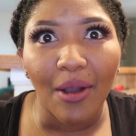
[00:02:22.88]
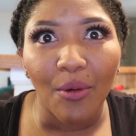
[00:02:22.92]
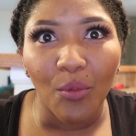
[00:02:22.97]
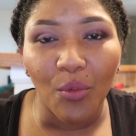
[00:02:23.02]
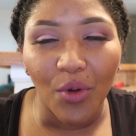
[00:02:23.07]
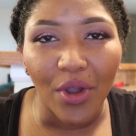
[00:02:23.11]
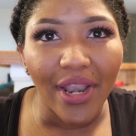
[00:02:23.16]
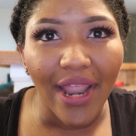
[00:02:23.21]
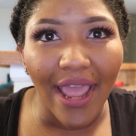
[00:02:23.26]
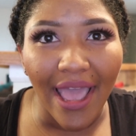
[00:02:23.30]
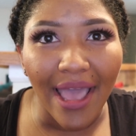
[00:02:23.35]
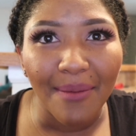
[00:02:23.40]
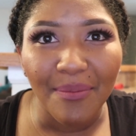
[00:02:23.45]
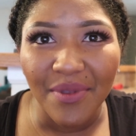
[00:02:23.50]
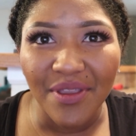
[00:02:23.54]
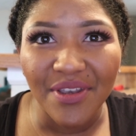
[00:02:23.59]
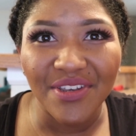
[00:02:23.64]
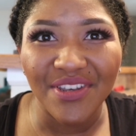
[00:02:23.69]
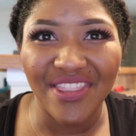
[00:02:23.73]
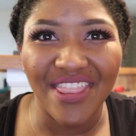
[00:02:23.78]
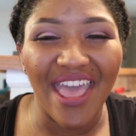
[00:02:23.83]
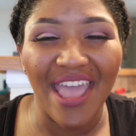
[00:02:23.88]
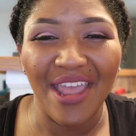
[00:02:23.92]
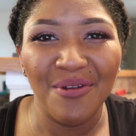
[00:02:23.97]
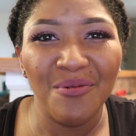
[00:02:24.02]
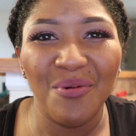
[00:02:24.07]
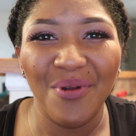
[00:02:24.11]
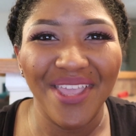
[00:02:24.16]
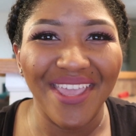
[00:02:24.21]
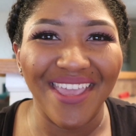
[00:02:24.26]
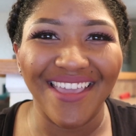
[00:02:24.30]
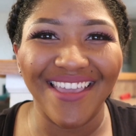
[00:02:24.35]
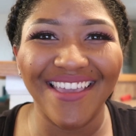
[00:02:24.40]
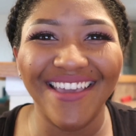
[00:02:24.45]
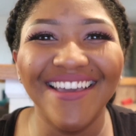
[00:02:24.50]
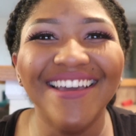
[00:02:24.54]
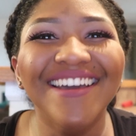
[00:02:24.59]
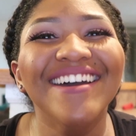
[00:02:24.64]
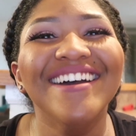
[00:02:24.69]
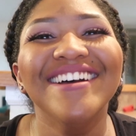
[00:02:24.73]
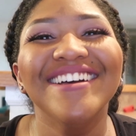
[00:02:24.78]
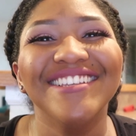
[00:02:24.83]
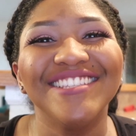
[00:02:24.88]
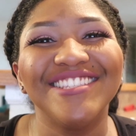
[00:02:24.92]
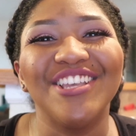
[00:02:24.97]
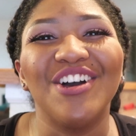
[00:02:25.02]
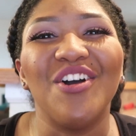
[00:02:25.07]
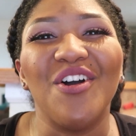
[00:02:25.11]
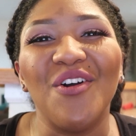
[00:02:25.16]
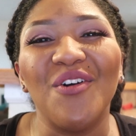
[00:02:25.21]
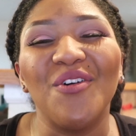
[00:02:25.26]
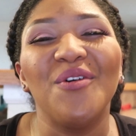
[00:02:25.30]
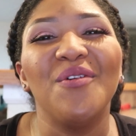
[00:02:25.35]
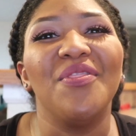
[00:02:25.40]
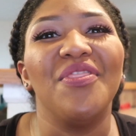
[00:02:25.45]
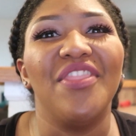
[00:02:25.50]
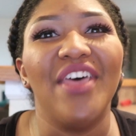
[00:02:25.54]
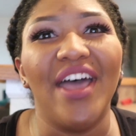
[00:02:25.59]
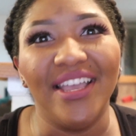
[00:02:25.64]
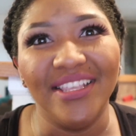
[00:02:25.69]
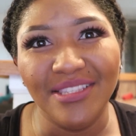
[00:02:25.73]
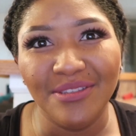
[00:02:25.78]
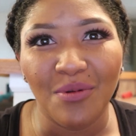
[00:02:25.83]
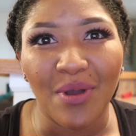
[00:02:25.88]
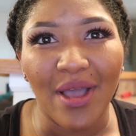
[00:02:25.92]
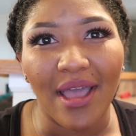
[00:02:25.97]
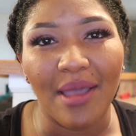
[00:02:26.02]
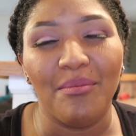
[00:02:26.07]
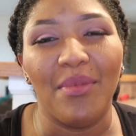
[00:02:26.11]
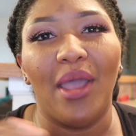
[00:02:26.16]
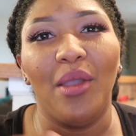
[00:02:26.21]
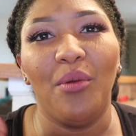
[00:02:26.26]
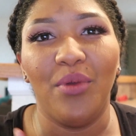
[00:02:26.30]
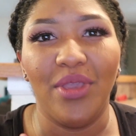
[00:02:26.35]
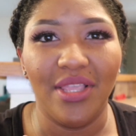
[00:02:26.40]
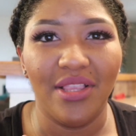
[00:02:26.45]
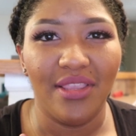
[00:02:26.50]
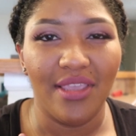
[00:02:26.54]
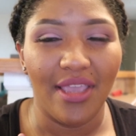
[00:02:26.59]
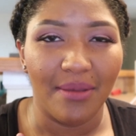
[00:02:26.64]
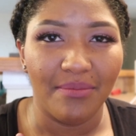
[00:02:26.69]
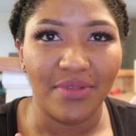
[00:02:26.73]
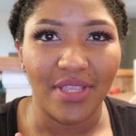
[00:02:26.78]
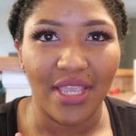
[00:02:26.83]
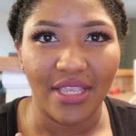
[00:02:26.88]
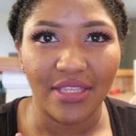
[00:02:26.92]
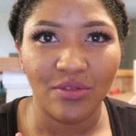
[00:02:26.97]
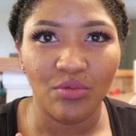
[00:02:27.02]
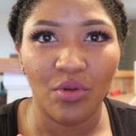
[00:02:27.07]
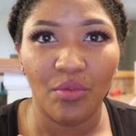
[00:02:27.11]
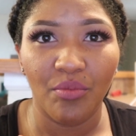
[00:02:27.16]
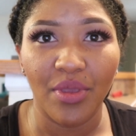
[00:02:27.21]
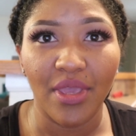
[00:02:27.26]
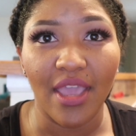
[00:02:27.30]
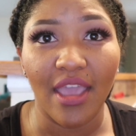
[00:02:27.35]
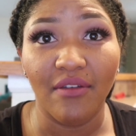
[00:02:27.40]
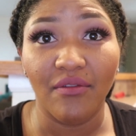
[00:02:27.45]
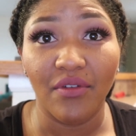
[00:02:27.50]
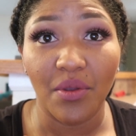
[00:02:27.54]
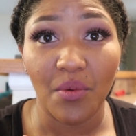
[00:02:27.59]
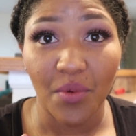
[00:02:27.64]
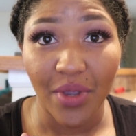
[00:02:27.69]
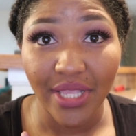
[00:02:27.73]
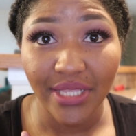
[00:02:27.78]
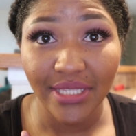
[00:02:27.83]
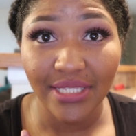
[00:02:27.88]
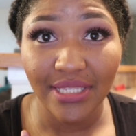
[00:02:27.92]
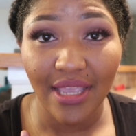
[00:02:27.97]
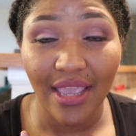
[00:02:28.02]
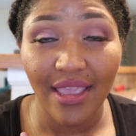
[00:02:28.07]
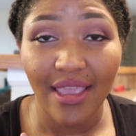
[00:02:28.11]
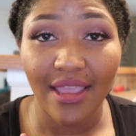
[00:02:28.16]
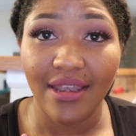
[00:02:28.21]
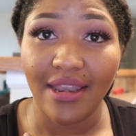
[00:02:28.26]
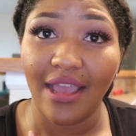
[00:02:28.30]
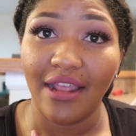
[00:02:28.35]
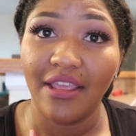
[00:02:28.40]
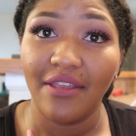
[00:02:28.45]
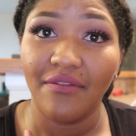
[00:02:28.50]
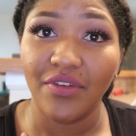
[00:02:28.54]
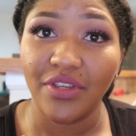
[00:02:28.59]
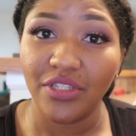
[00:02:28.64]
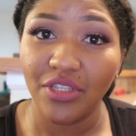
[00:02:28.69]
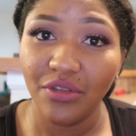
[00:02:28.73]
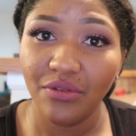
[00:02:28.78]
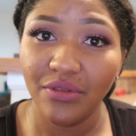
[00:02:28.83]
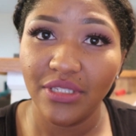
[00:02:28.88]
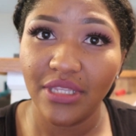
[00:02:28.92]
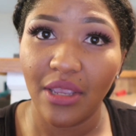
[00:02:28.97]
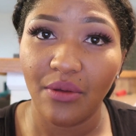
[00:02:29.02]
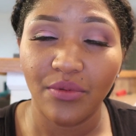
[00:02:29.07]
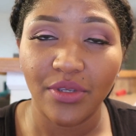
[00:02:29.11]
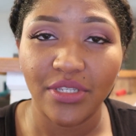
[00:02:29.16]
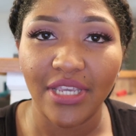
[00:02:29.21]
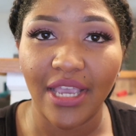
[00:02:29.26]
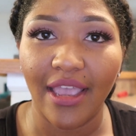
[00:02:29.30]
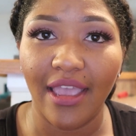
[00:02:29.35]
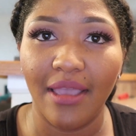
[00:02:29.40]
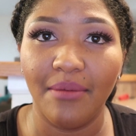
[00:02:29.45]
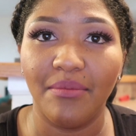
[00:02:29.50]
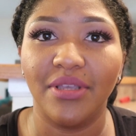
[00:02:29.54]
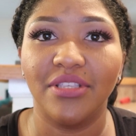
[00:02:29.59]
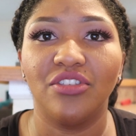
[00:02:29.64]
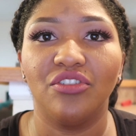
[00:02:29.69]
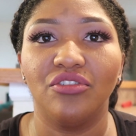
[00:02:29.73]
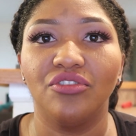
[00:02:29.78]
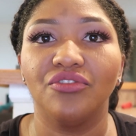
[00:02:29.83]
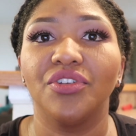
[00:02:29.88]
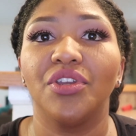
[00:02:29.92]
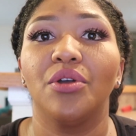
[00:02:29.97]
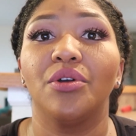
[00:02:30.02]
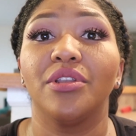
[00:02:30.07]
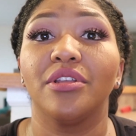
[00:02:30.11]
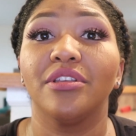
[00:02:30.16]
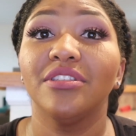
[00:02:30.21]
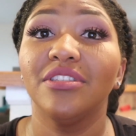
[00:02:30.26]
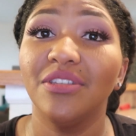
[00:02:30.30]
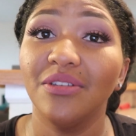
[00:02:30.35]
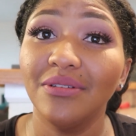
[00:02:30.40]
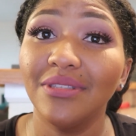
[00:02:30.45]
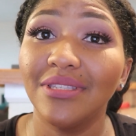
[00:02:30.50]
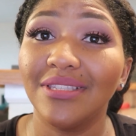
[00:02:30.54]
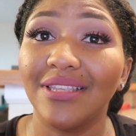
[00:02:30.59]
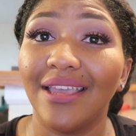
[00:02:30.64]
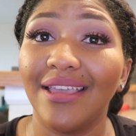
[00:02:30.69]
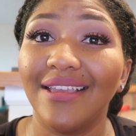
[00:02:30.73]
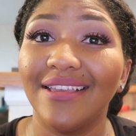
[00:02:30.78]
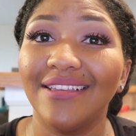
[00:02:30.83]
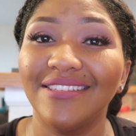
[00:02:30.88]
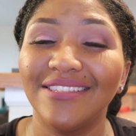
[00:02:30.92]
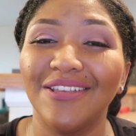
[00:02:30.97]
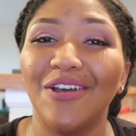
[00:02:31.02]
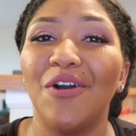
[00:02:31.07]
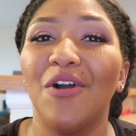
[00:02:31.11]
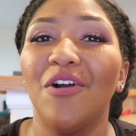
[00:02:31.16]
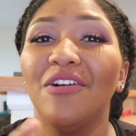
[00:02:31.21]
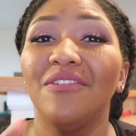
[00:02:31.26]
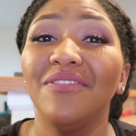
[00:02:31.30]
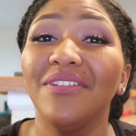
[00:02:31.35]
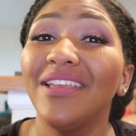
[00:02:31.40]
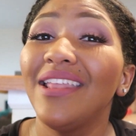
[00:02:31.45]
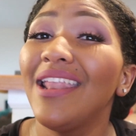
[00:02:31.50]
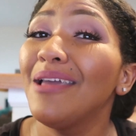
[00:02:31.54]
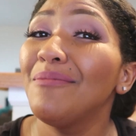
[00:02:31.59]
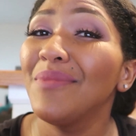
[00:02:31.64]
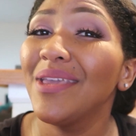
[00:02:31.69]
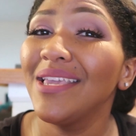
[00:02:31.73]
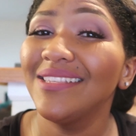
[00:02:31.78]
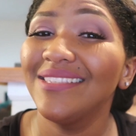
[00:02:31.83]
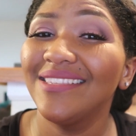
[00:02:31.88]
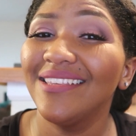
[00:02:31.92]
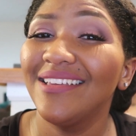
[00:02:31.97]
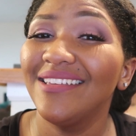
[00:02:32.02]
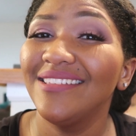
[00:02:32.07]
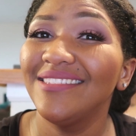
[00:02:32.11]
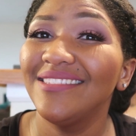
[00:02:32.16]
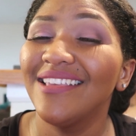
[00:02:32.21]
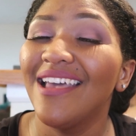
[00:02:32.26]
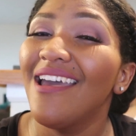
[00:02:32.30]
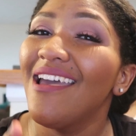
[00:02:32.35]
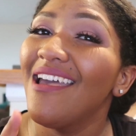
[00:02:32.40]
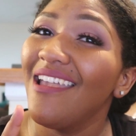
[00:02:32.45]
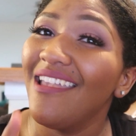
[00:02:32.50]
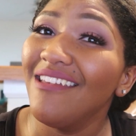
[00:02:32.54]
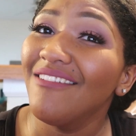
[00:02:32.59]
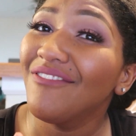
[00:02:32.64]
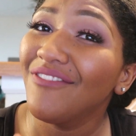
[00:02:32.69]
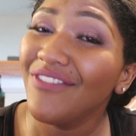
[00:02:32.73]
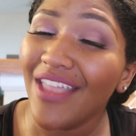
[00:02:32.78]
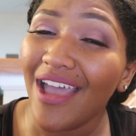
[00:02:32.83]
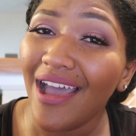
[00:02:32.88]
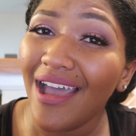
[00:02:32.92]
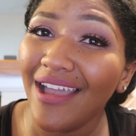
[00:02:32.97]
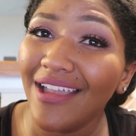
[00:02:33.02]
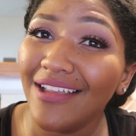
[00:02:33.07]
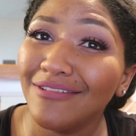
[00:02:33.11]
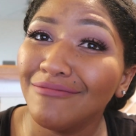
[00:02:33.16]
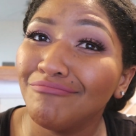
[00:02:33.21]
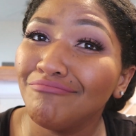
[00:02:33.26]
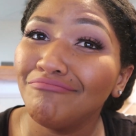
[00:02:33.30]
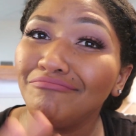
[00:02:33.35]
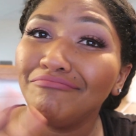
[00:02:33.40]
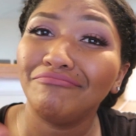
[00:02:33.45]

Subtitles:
what happened that week. So that's why my weekly updates will be every Wednesday and not every Tuesday, which I had my surgery on a Tuesday. So hopefully that makes sense. If not,